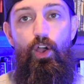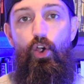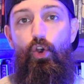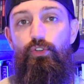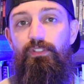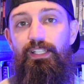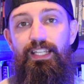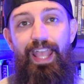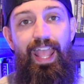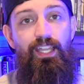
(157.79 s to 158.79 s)

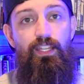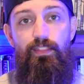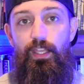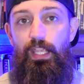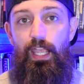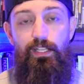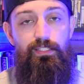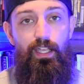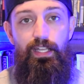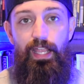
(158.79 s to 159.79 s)
hardly anything
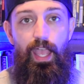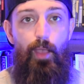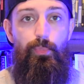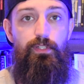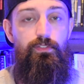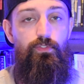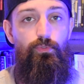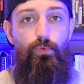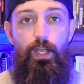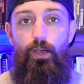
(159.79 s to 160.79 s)
exciting happens
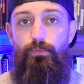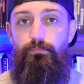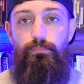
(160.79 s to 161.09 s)
throughout